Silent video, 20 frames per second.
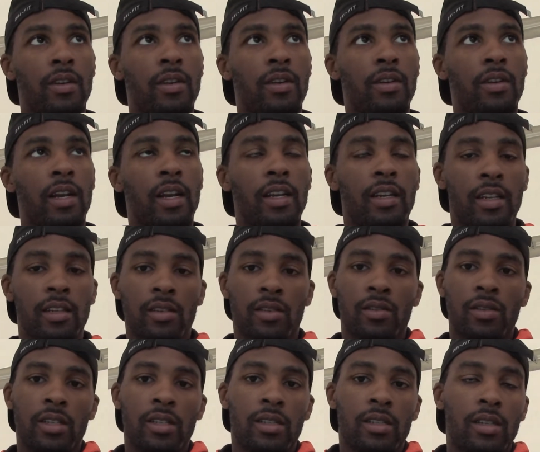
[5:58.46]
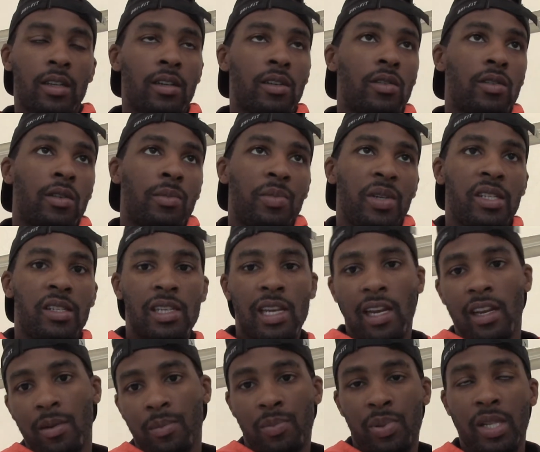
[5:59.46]
Okay, they're gonna be
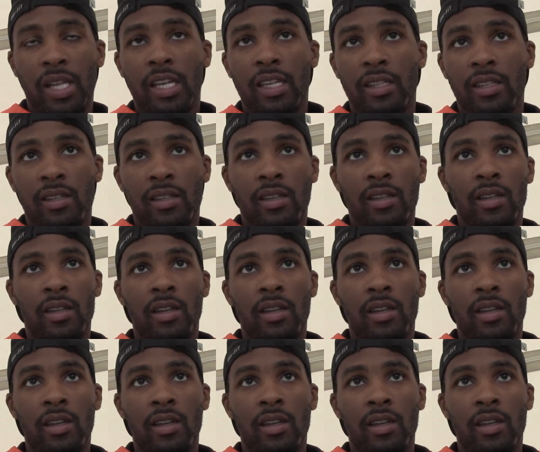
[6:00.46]
second place.